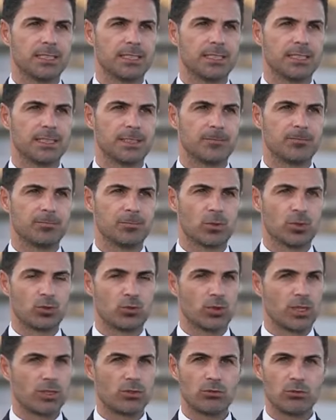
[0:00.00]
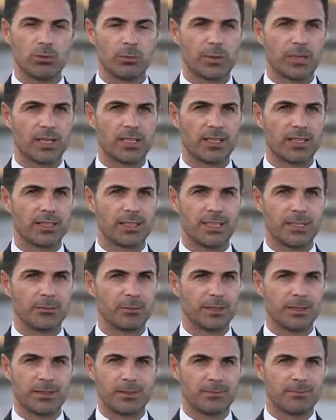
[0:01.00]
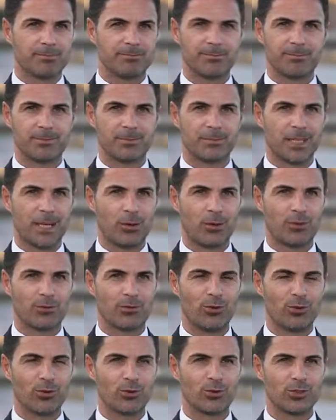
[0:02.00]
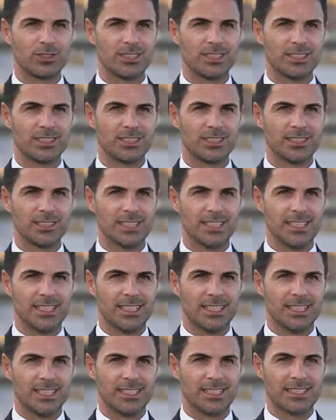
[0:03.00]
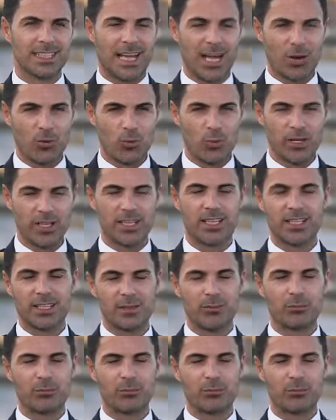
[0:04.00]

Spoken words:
to try to be better than them. And our focus is how we can